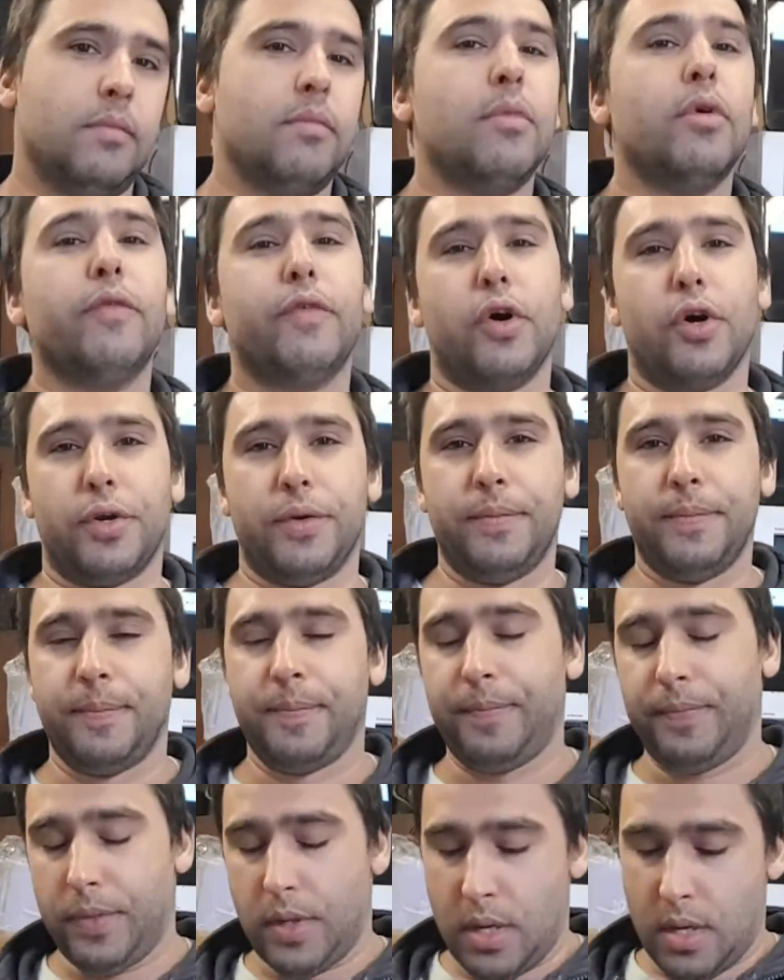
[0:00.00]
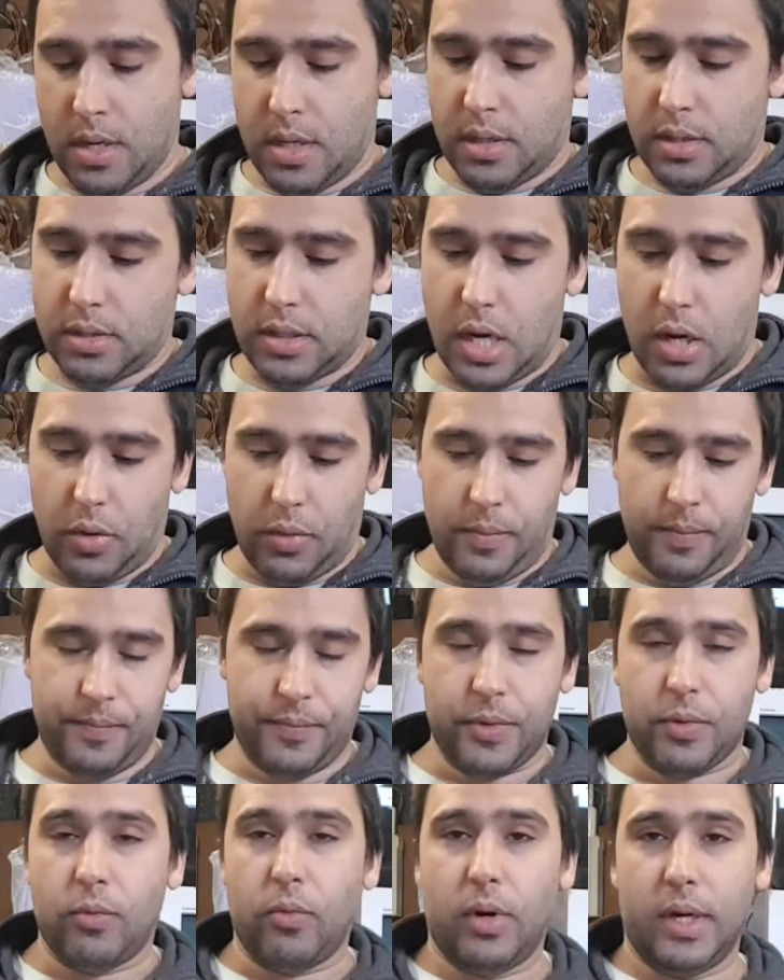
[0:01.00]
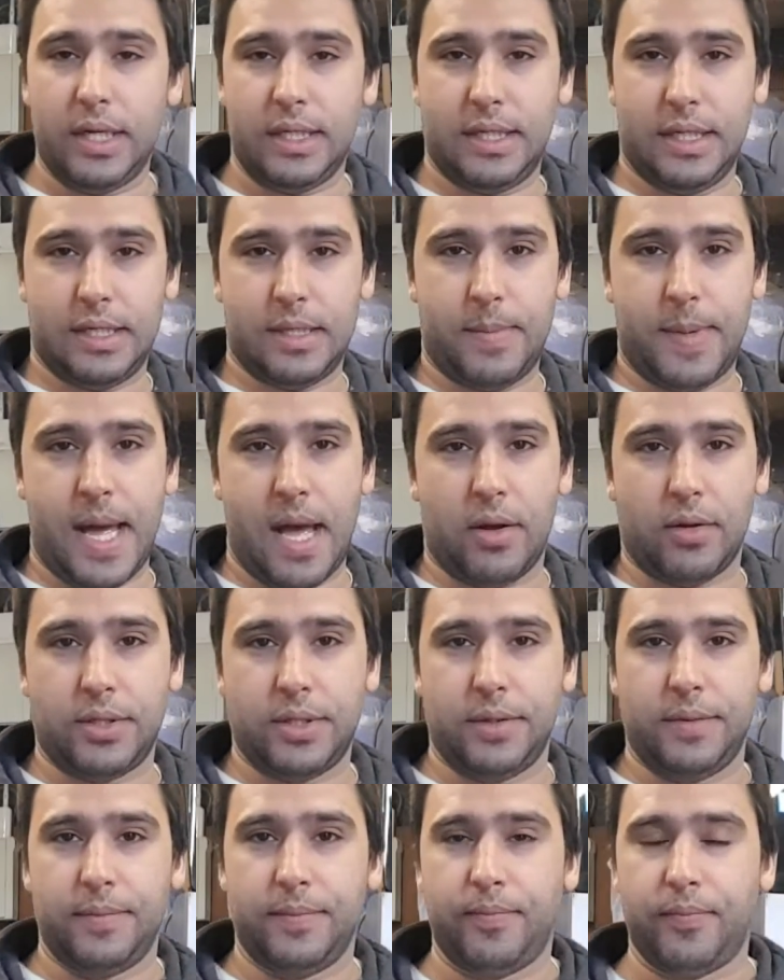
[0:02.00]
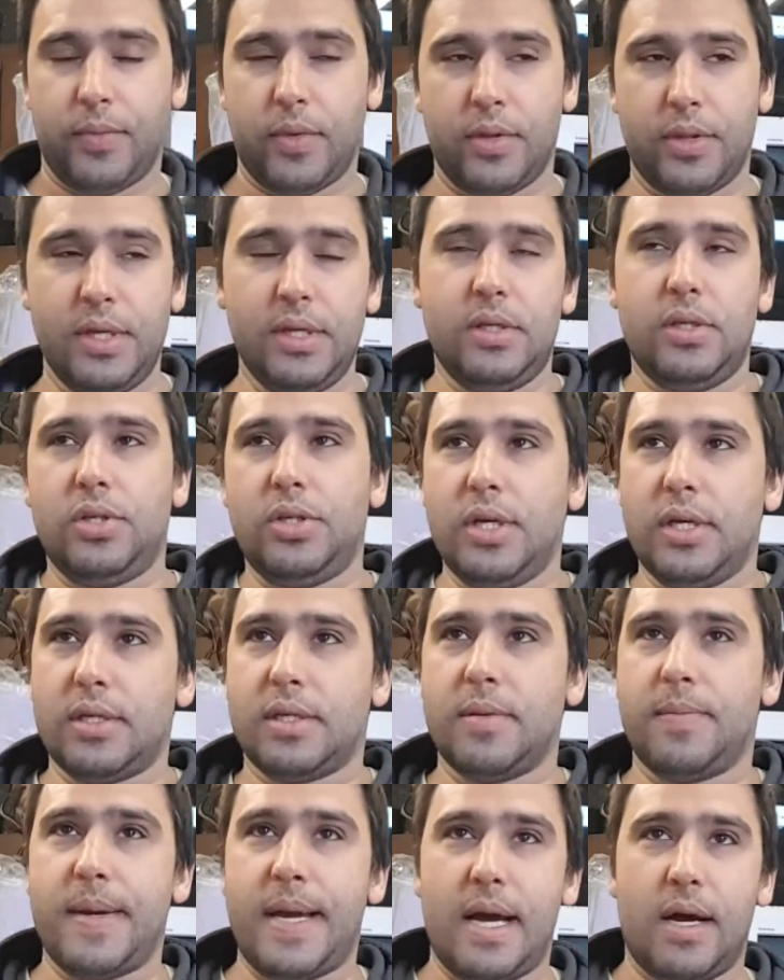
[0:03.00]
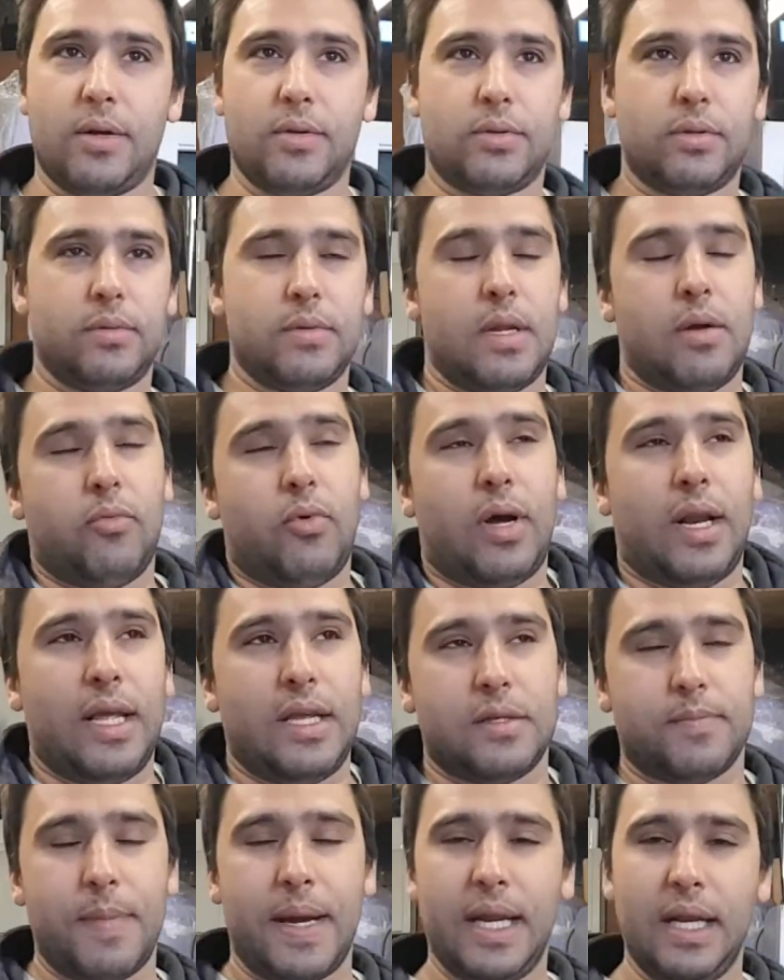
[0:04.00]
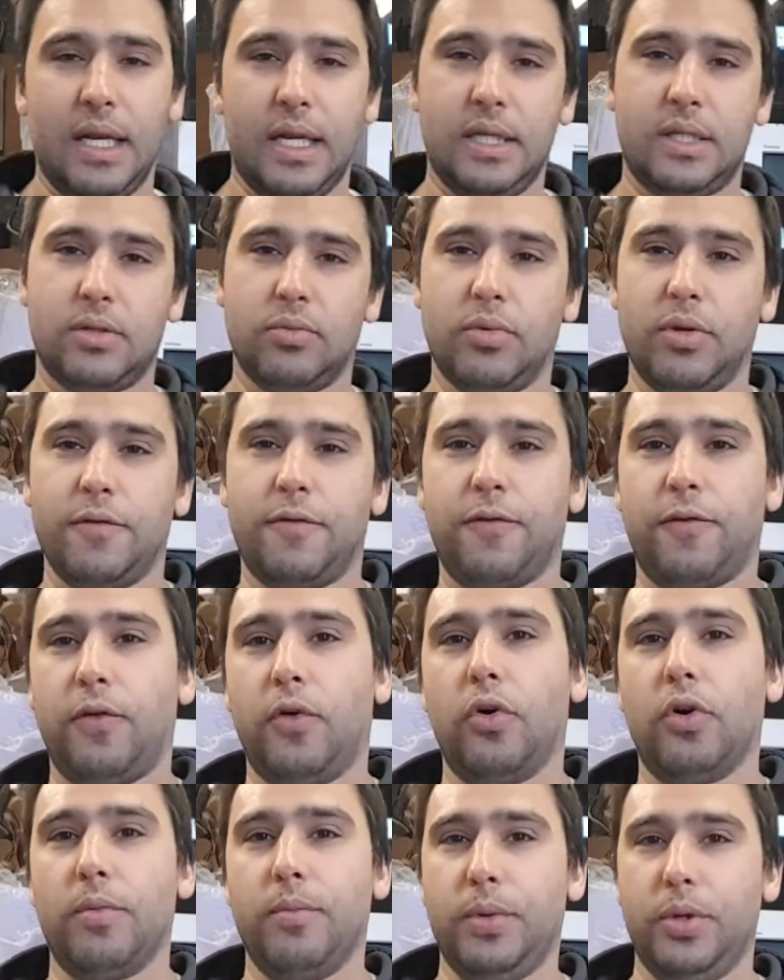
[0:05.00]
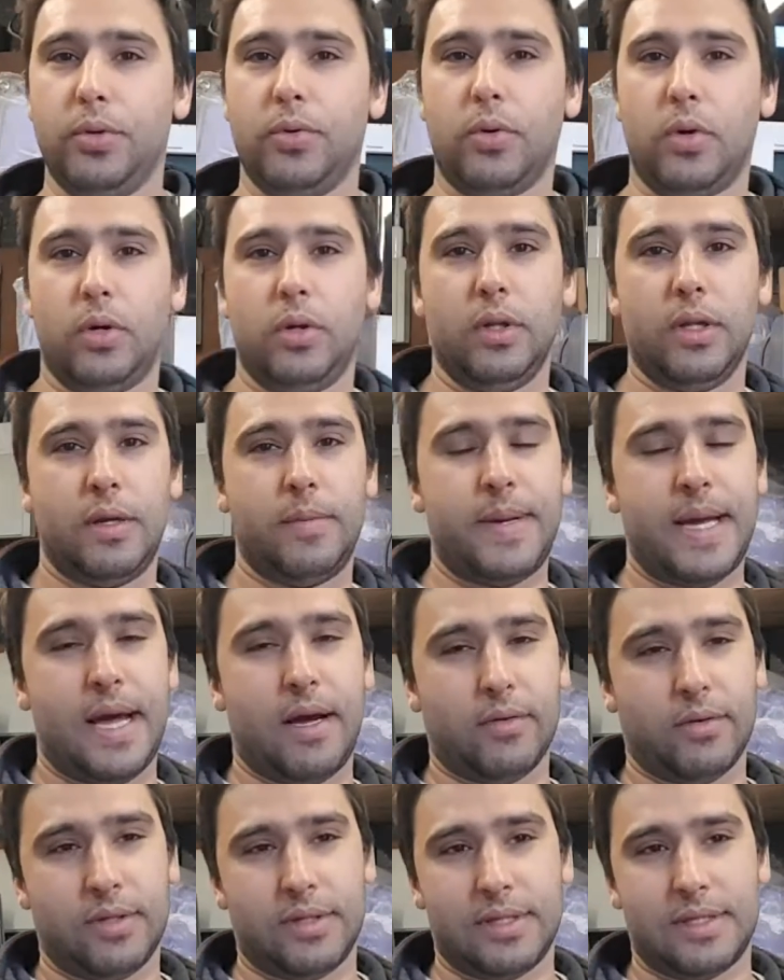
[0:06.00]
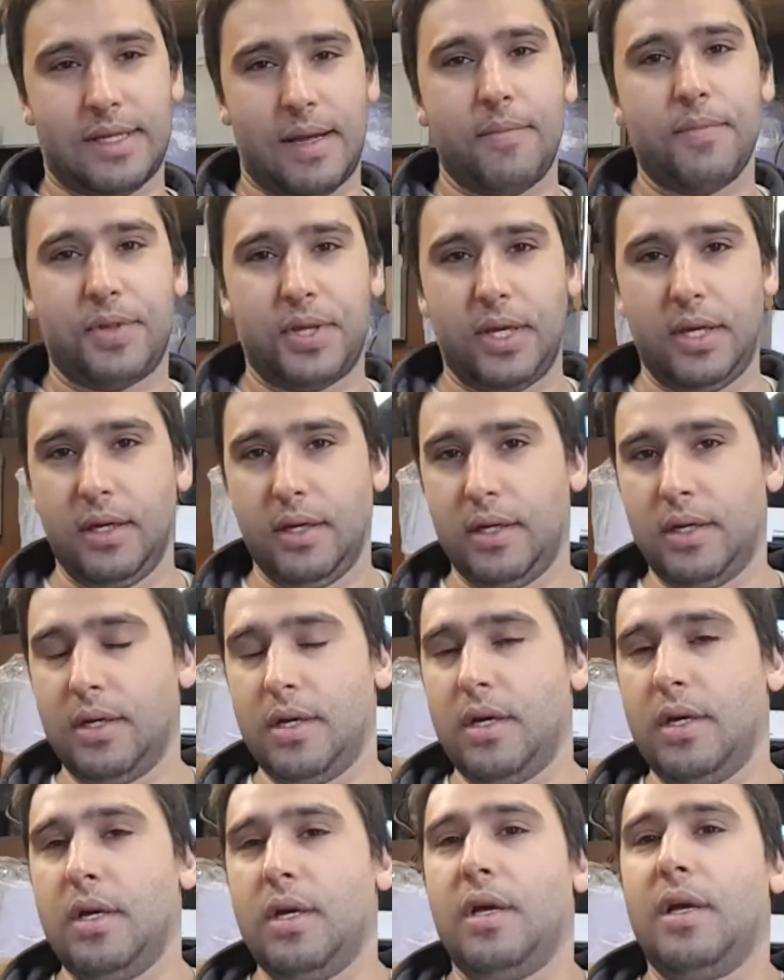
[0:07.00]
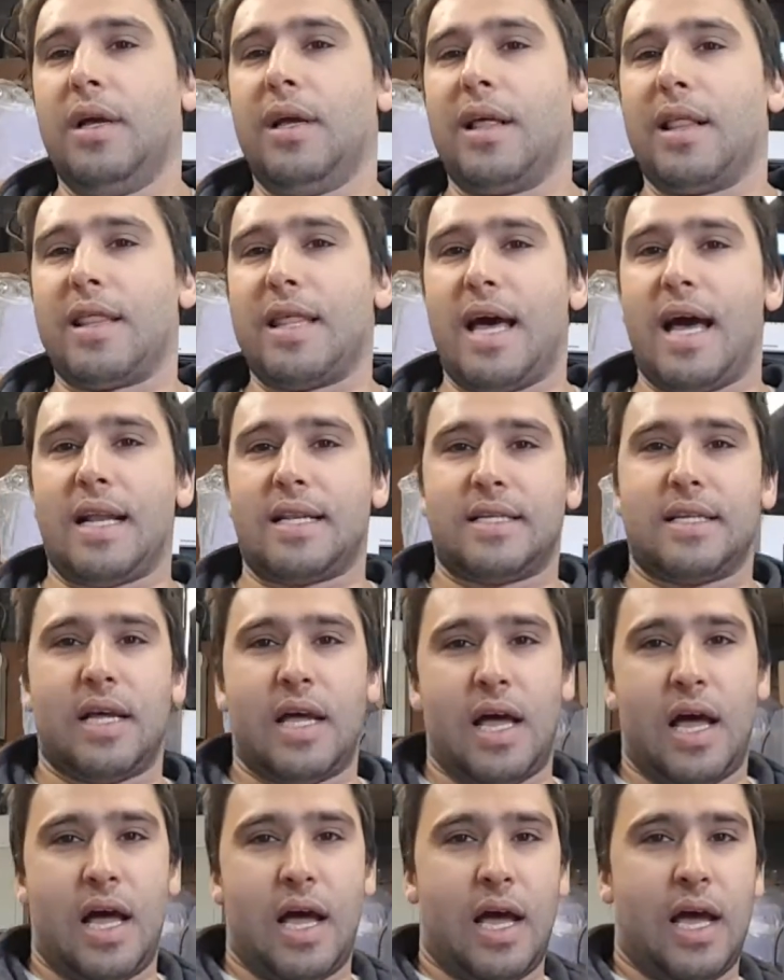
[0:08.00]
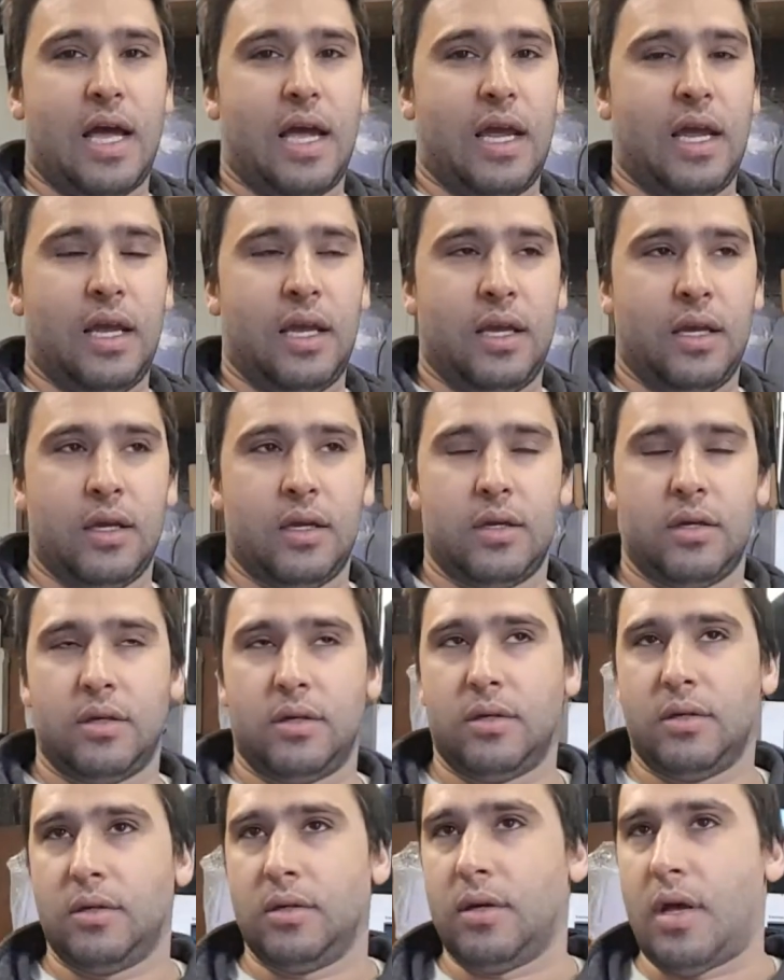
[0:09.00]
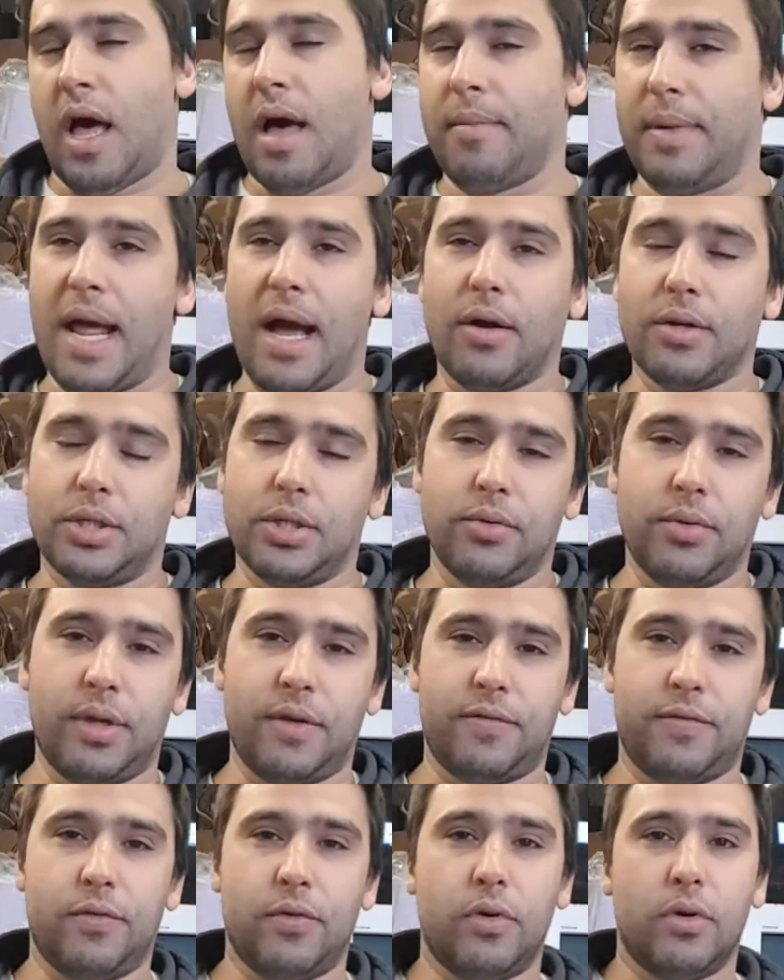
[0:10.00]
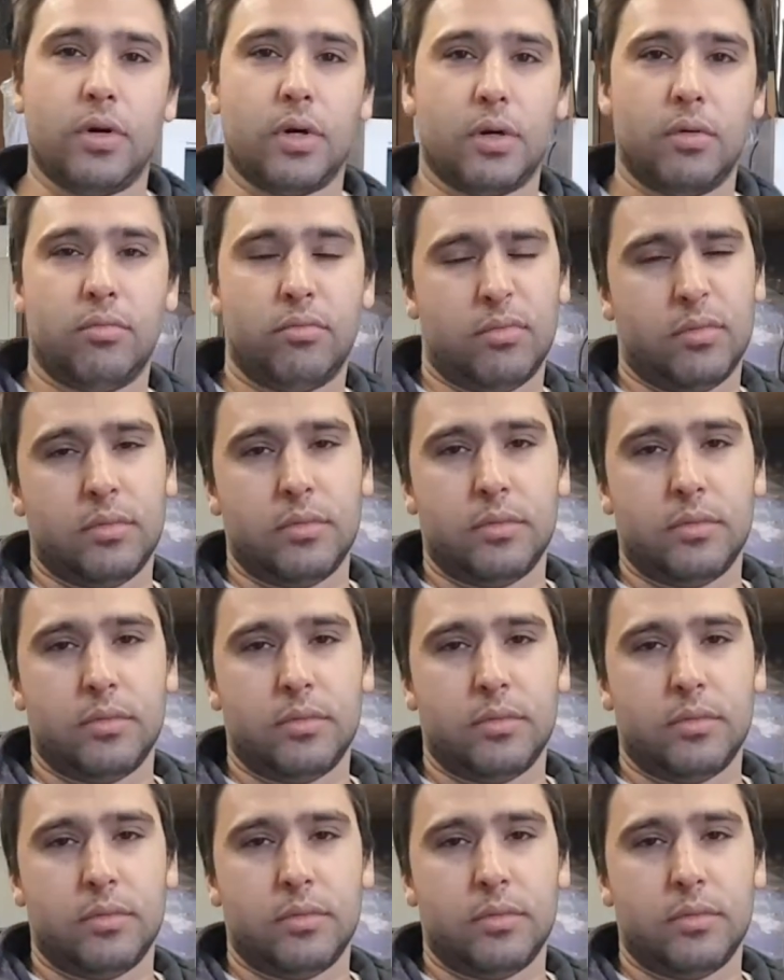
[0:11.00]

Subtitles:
move on. So, what is this about? This is just about, well, it's mainly to inform you all about something that I'm now doing for